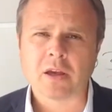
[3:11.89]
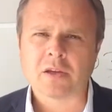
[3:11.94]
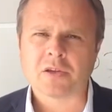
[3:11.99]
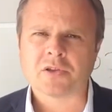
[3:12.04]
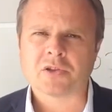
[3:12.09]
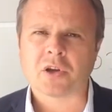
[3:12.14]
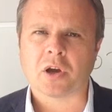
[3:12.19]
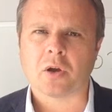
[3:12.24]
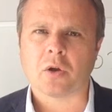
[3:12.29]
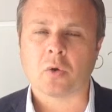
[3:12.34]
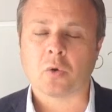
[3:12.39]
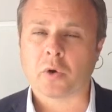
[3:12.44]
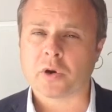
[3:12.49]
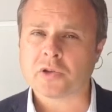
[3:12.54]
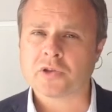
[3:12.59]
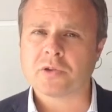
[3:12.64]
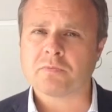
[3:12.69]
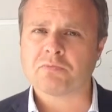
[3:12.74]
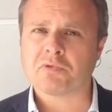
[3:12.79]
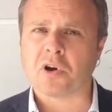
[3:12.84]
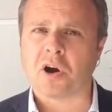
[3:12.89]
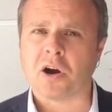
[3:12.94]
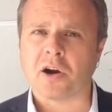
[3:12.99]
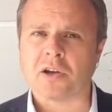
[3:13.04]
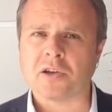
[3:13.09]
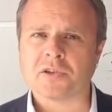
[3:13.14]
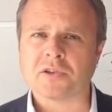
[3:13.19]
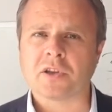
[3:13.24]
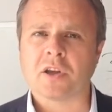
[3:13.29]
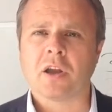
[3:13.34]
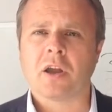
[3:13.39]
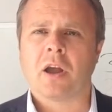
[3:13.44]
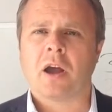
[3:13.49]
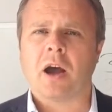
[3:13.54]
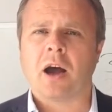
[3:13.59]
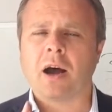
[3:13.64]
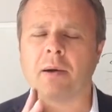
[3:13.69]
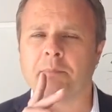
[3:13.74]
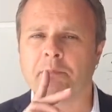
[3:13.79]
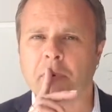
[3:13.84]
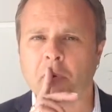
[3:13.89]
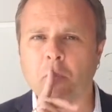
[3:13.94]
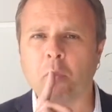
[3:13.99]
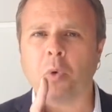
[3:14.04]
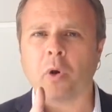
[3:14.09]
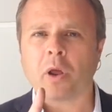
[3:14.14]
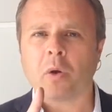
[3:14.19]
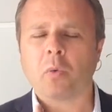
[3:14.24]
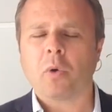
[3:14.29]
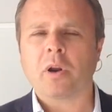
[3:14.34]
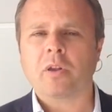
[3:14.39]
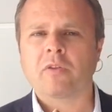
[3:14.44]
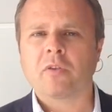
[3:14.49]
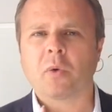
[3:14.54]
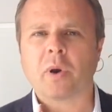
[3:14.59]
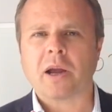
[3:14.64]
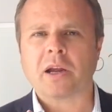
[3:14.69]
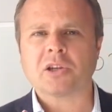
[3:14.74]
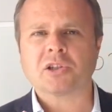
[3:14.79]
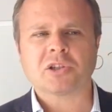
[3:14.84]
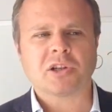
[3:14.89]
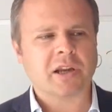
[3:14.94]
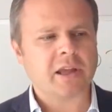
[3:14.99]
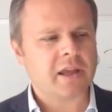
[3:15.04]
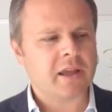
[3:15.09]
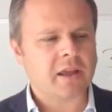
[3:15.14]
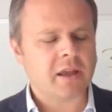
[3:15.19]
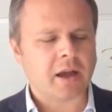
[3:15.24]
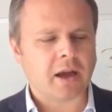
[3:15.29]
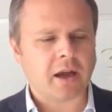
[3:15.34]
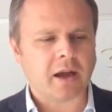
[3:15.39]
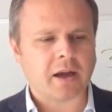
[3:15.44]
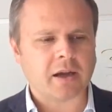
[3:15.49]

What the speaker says: So quite a surprise. But what I wanted to actually